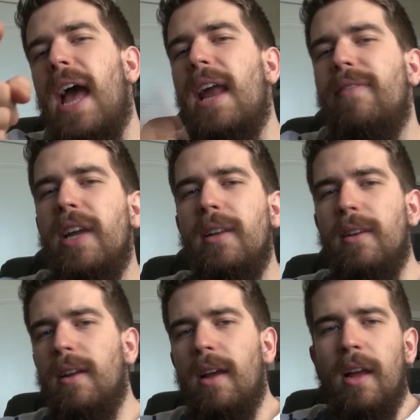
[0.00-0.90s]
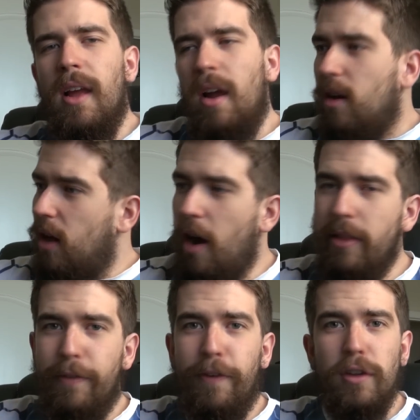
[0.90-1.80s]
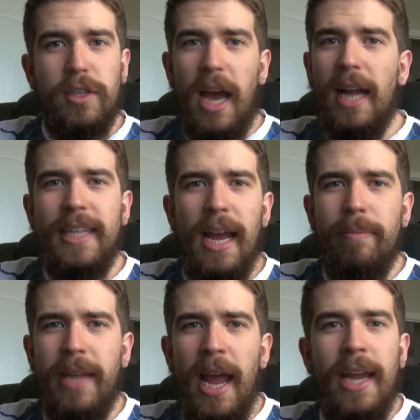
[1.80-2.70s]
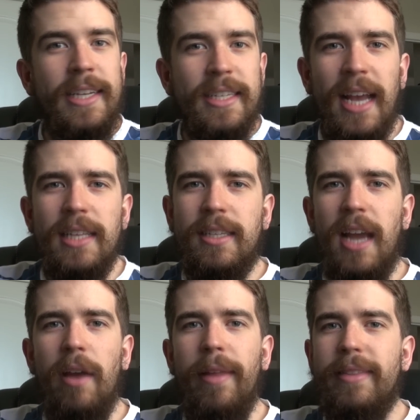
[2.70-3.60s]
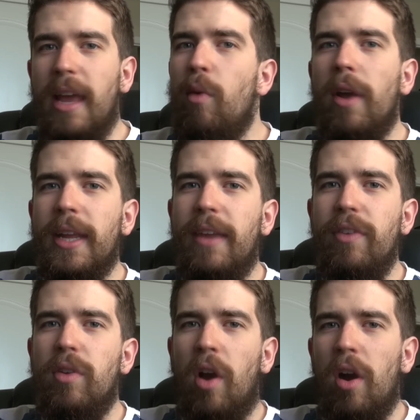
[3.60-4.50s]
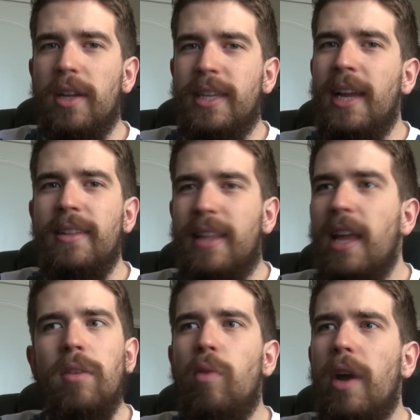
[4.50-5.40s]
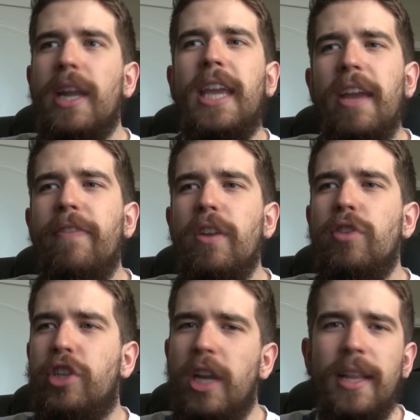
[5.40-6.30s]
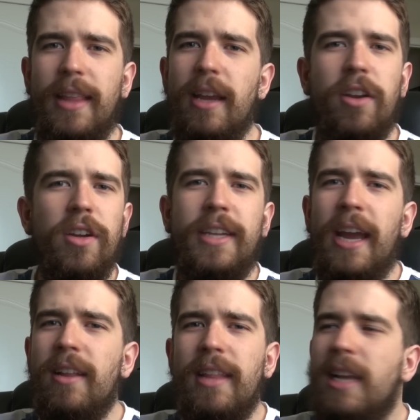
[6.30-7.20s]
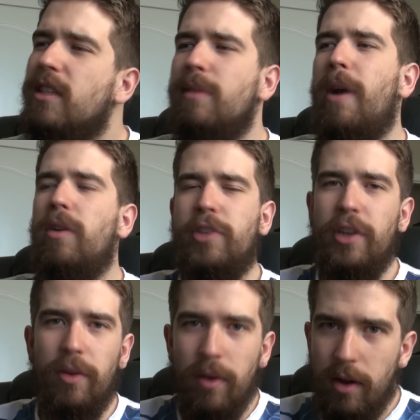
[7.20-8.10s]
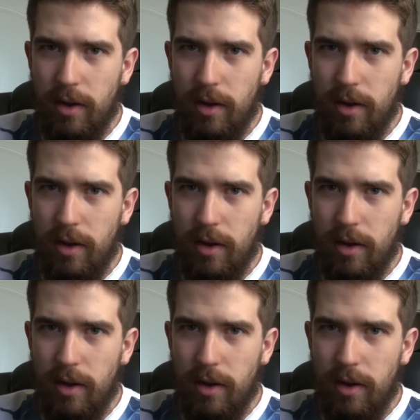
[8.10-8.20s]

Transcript: out of it on the first goddamn day. Does that sound like they want to give you content? They don't want to give you shit. They could care less about you.